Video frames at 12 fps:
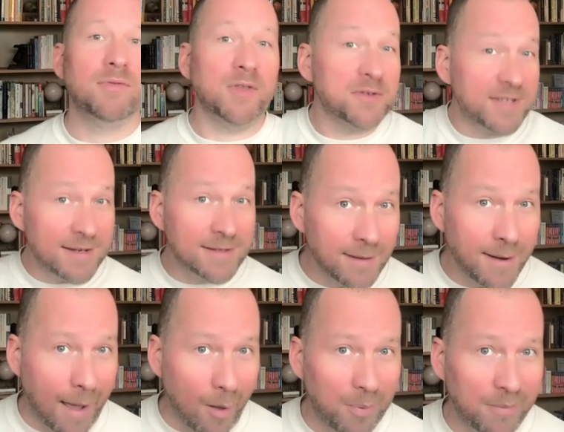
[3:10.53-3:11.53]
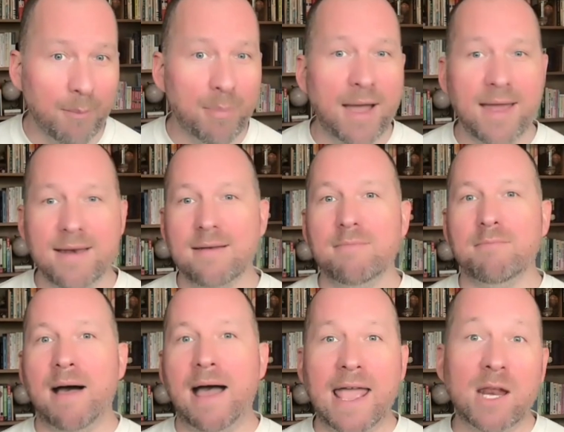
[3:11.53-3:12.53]
Those things can help, but
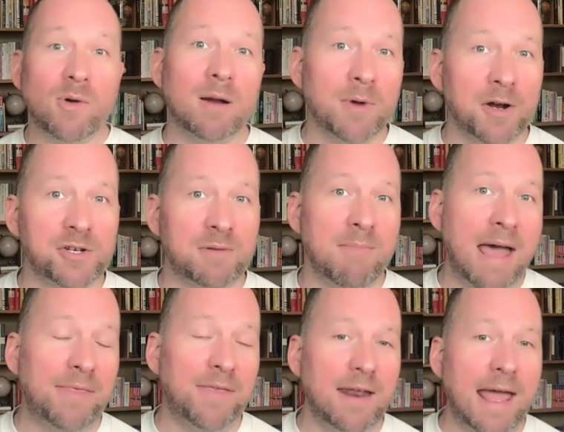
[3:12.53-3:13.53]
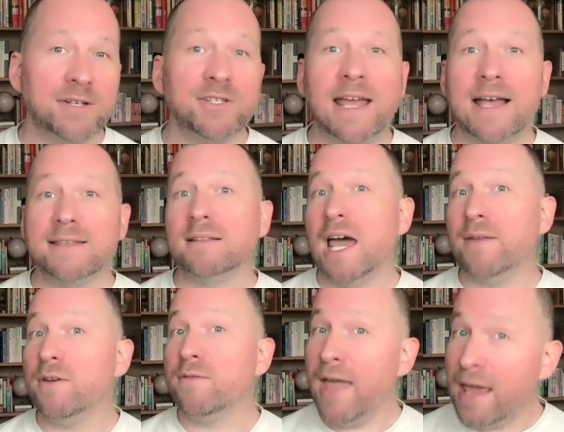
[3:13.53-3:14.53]
my Anywhere Immersion method actually has a lot of
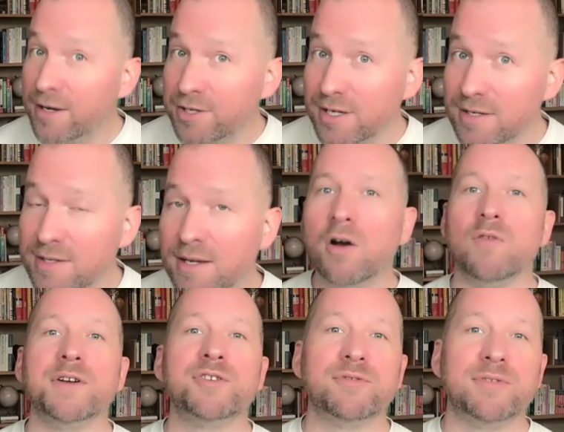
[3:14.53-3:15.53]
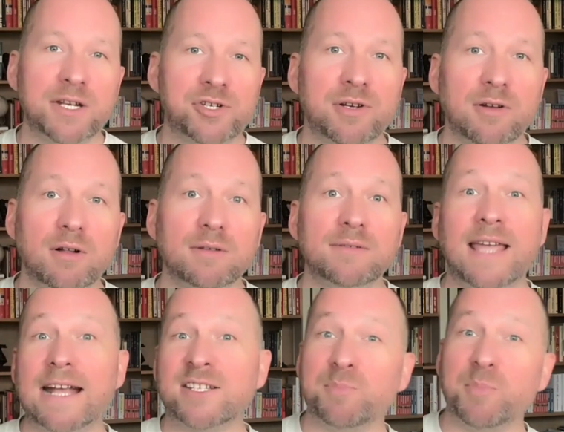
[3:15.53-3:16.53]
advantages over traditional
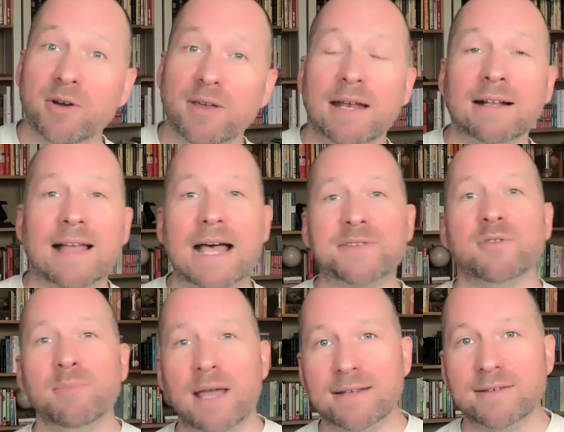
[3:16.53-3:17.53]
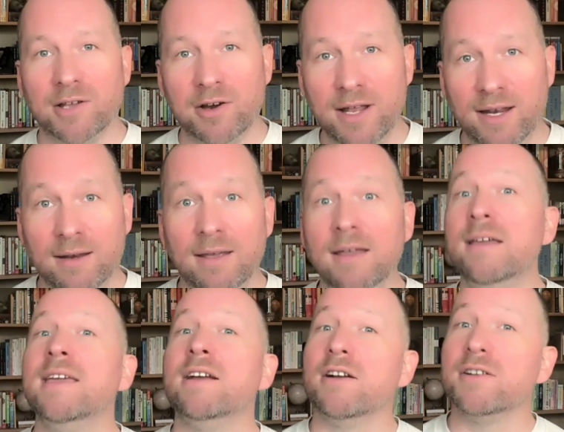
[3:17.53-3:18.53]
textbook and classroom-based learning.
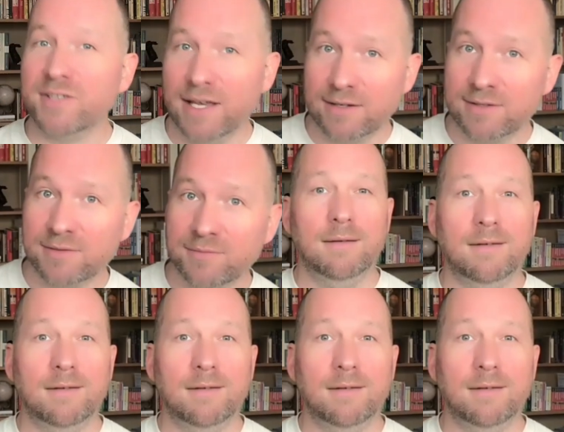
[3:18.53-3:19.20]
Here are 6.